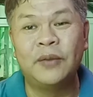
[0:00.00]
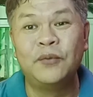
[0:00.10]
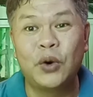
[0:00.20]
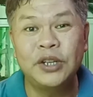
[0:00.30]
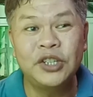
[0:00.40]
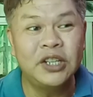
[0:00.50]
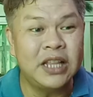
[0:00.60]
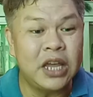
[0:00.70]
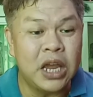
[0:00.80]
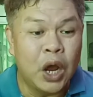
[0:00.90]

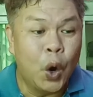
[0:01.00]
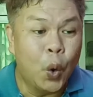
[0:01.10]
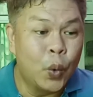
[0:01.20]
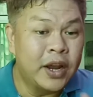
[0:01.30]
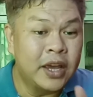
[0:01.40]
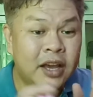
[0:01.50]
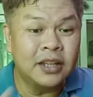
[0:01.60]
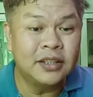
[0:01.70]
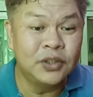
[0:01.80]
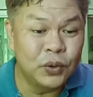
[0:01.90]
Unfortunately, when I
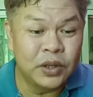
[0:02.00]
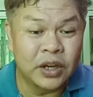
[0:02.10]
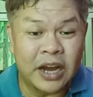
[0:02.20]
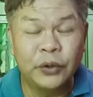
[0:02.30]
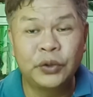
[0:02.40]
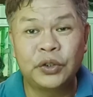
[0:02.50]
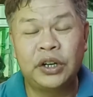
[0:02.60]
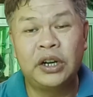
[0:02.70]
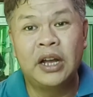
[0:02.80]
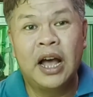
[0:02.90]
got into the
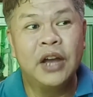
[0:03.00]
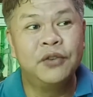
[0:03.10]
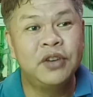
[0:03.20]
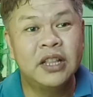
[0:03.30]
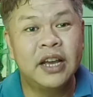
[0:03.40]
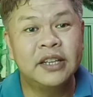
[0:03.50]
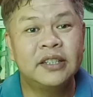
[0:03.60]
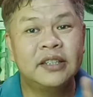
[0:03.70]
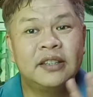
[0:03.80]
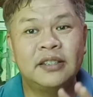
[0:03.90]
counter, I realized
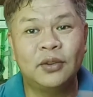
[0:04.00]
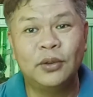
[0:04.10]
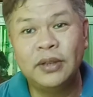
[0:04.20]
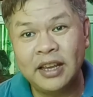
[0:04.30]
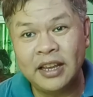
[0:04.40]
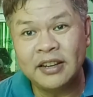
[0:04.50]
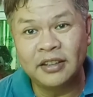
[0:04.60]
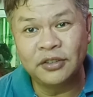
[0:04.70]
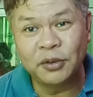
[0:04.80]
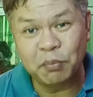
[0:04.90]
that it's only
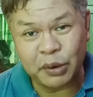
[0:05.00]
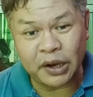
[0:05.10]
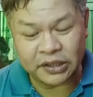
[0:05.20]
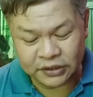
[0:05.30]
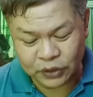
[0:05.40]
800 bucks.